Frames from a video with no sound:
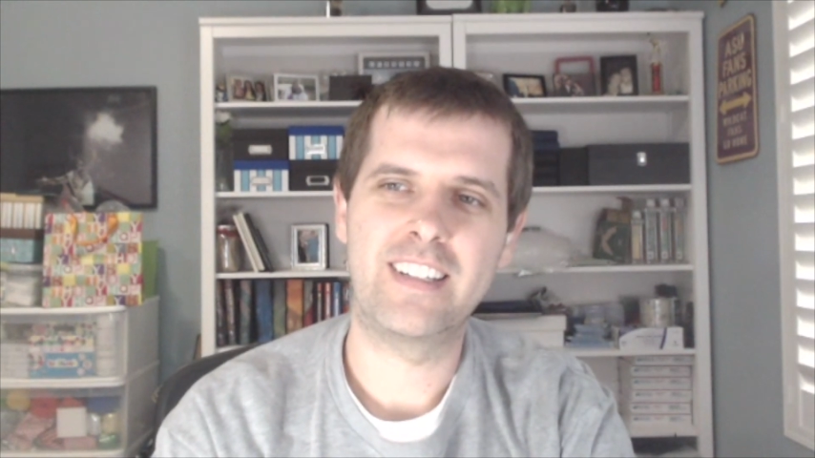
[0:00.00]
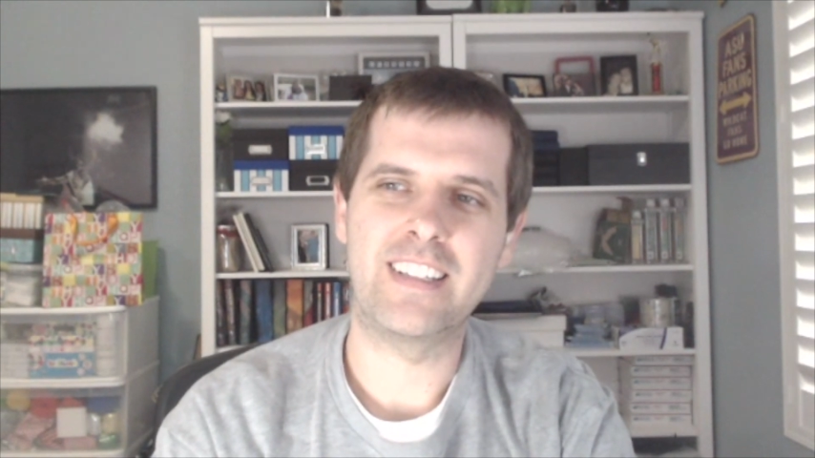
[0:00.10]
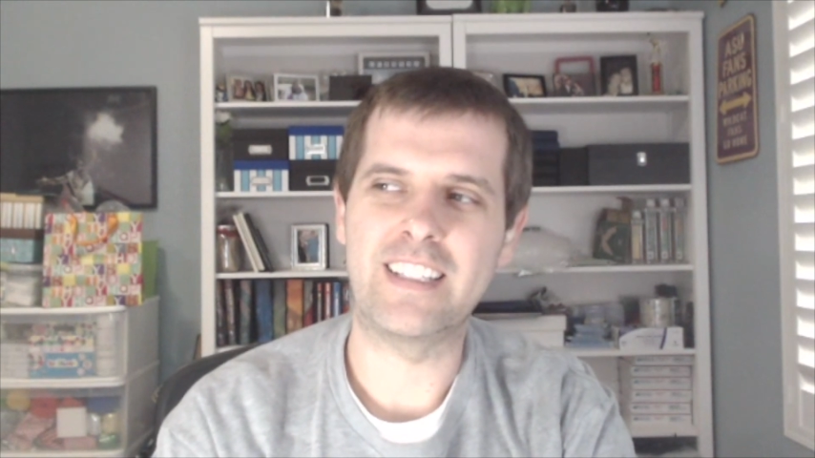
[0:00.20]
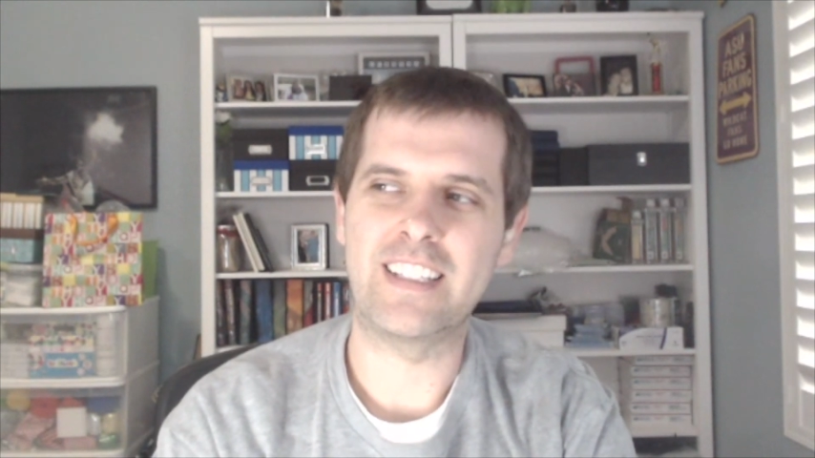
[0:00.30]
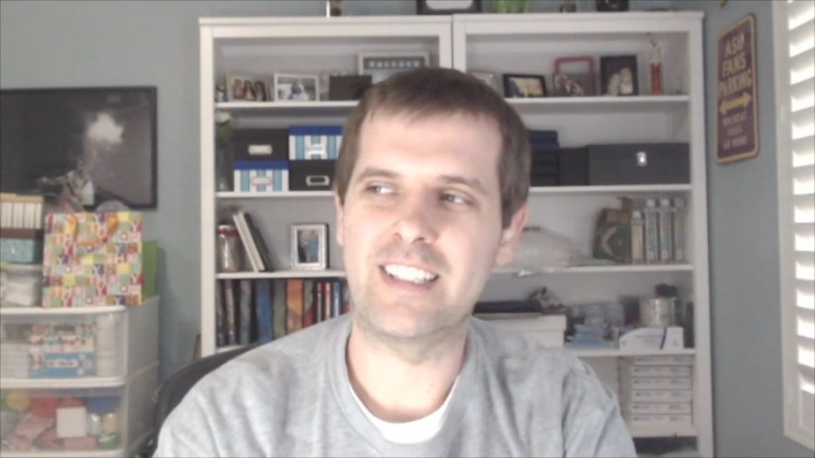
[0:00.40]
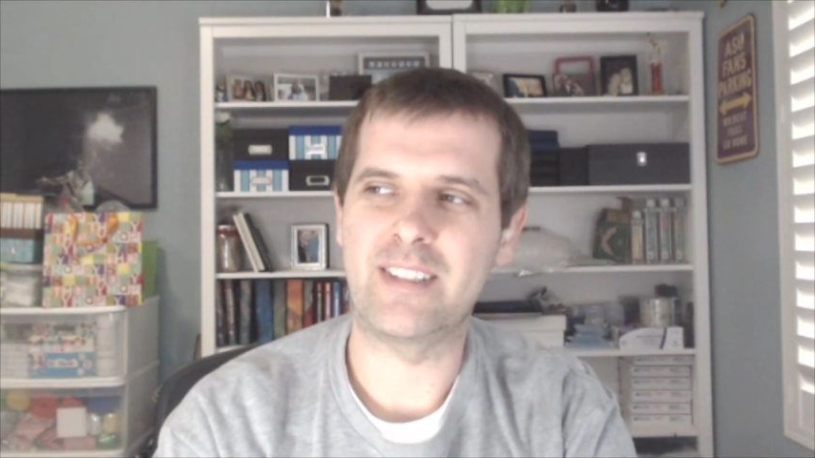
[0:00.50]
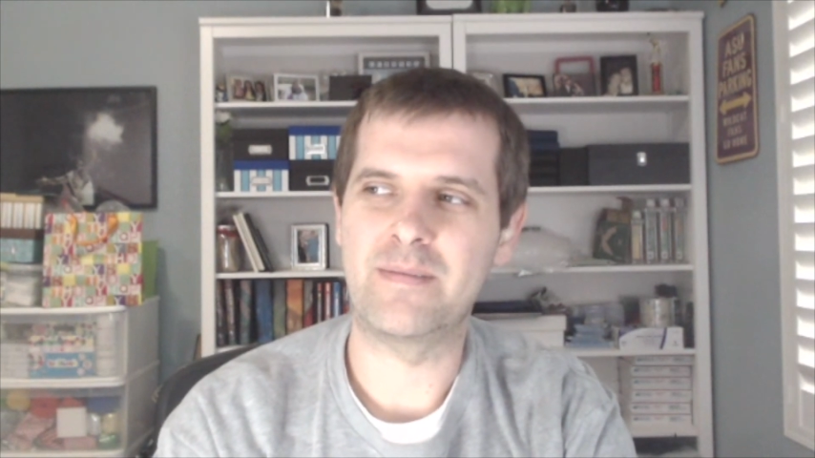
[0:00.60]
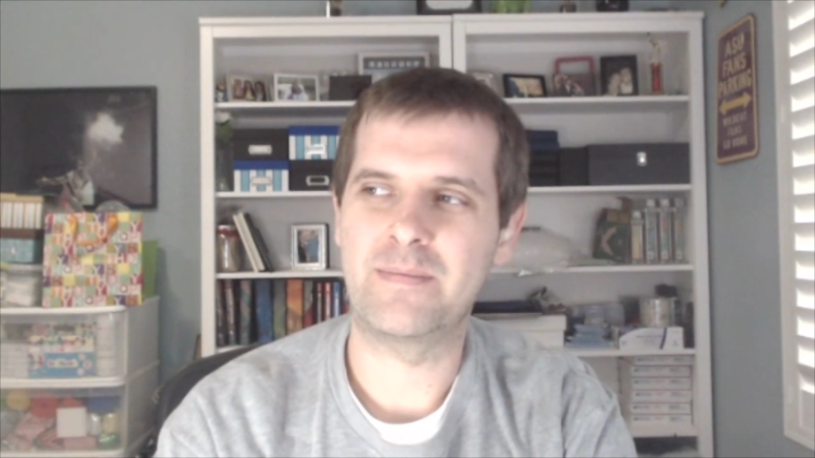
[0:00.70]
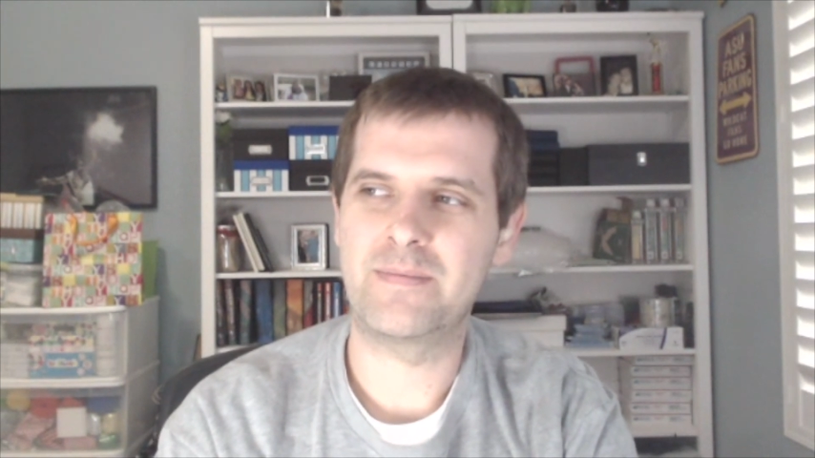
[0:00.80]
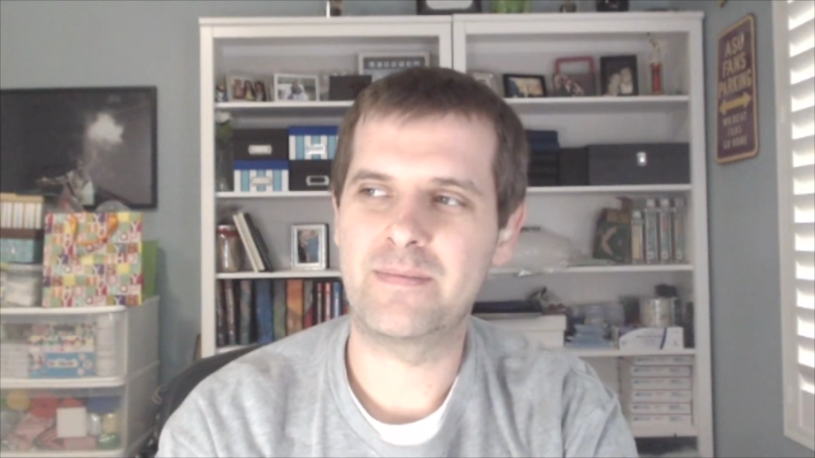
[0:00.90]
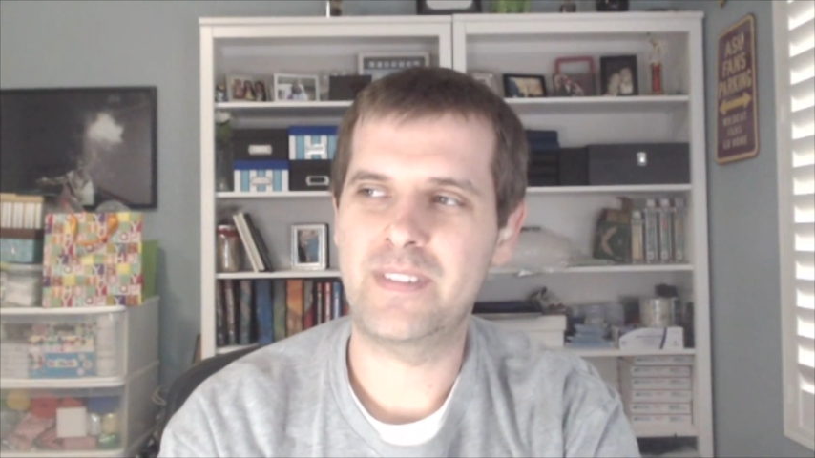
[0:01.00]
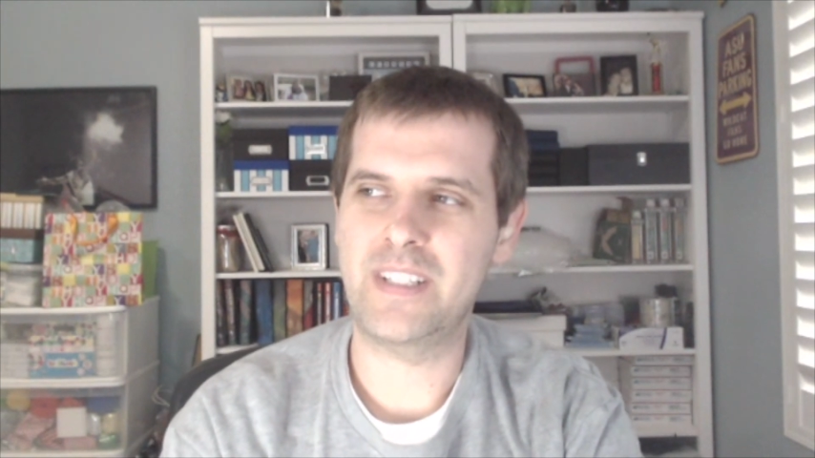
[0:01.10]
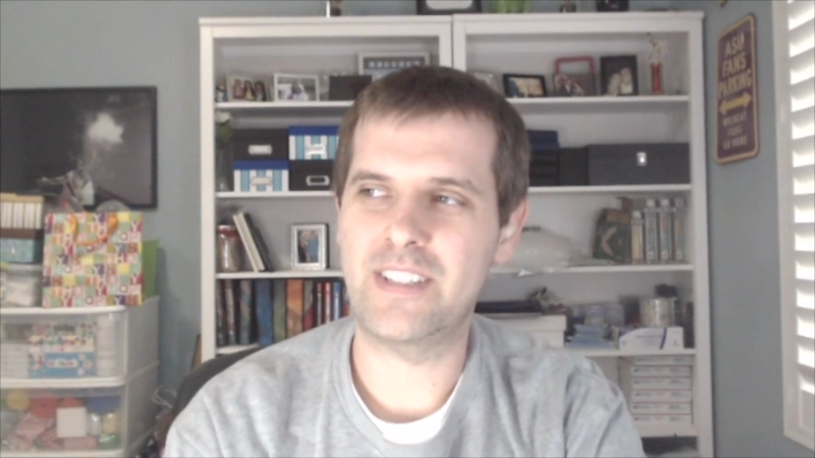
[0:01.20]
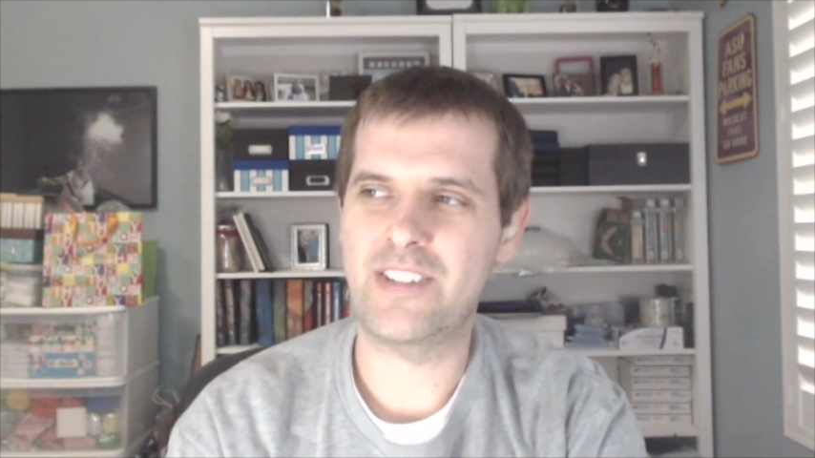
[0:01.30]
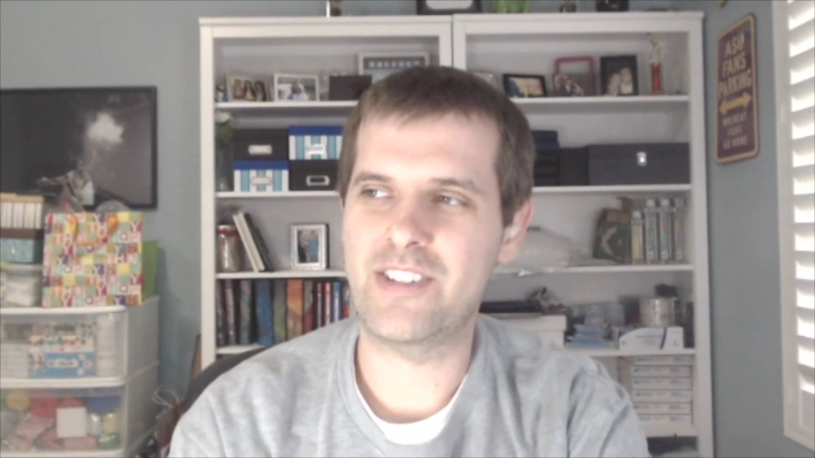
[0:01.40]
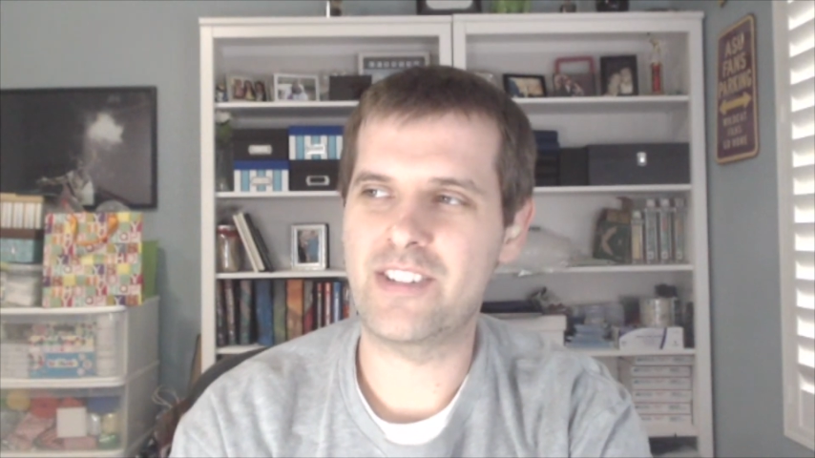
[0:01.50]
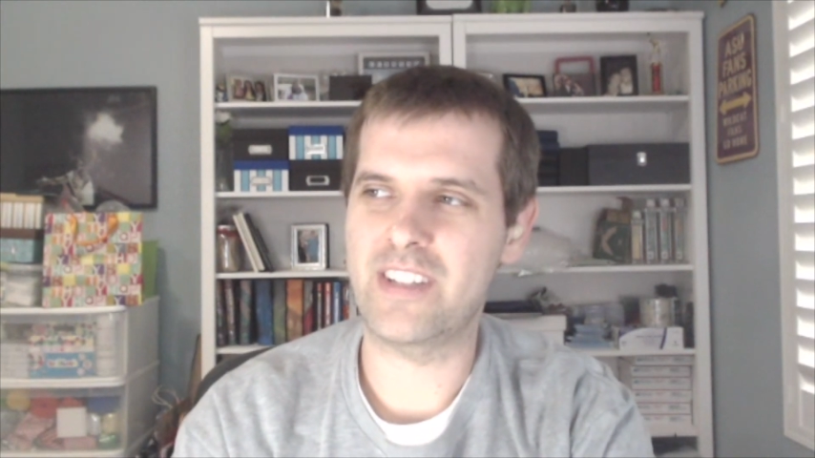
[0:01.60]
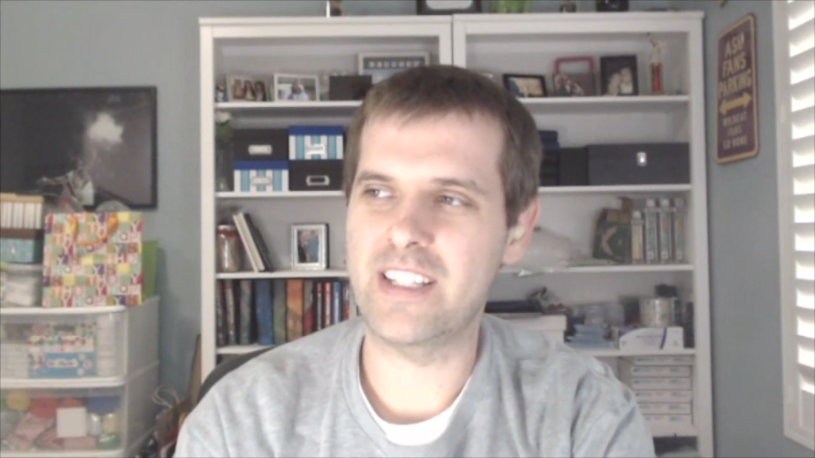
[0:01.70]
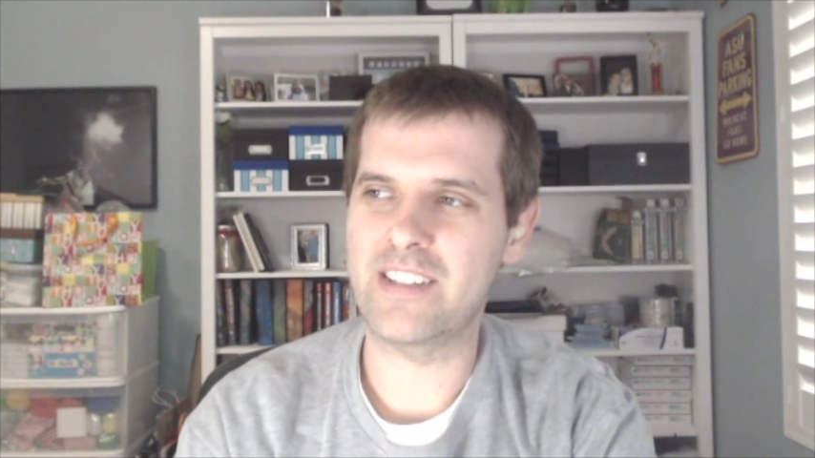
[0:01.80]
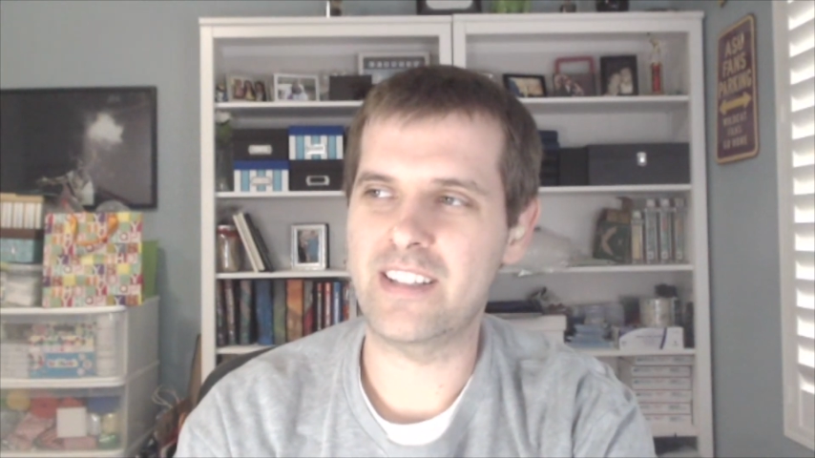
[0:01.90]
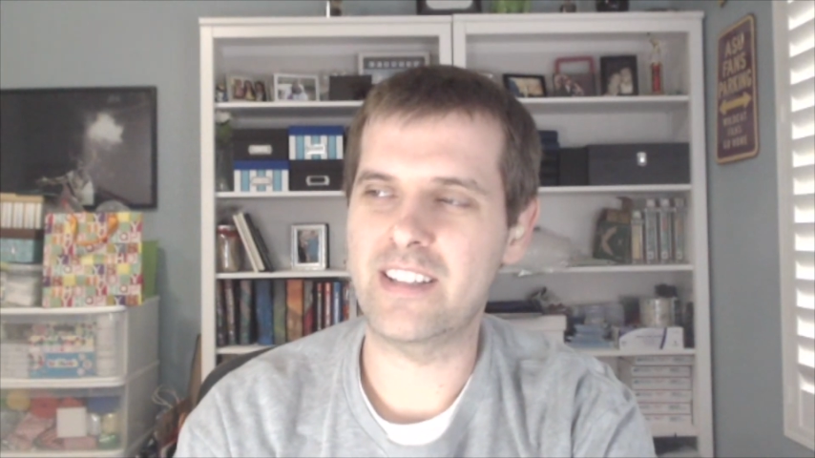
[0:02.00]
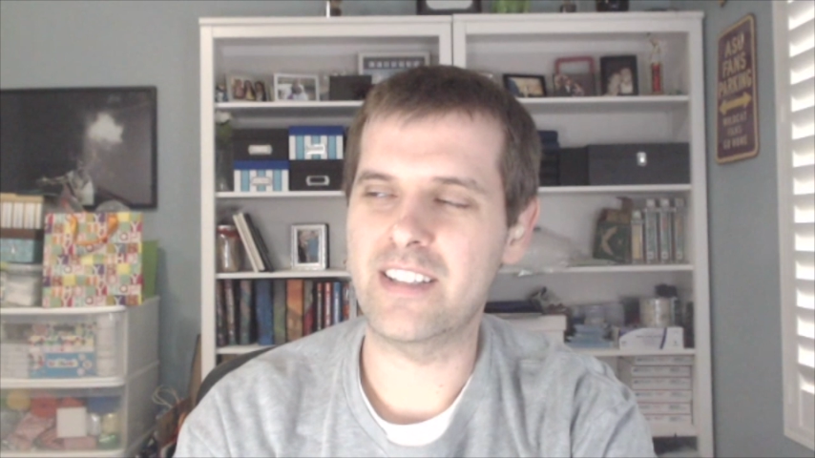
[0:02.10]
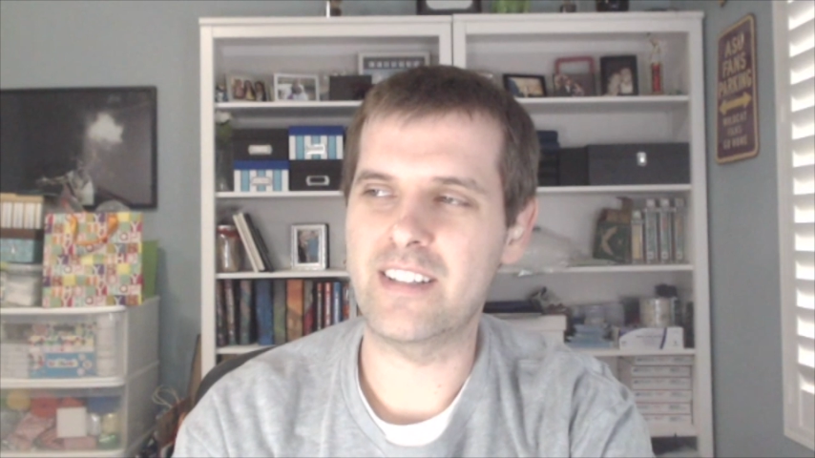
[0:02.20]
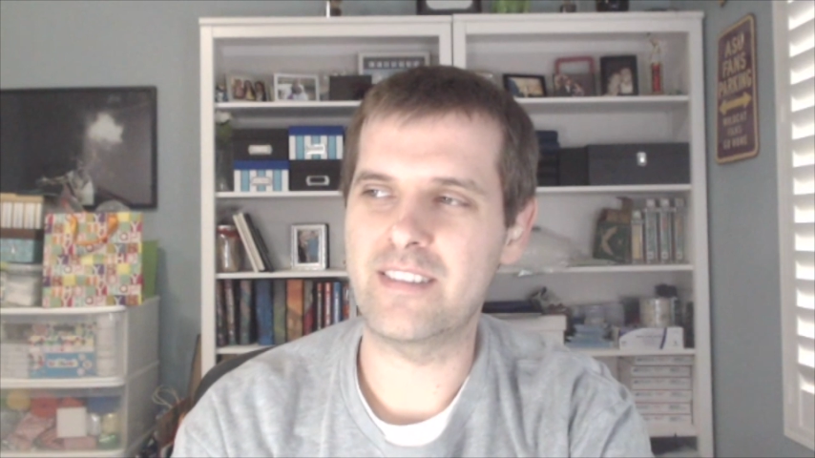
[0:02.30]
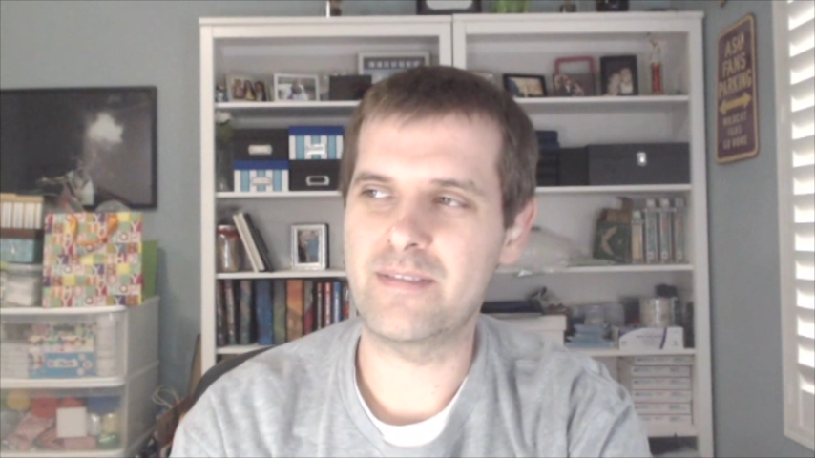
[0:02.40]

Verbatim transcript: um, because it's just it's like the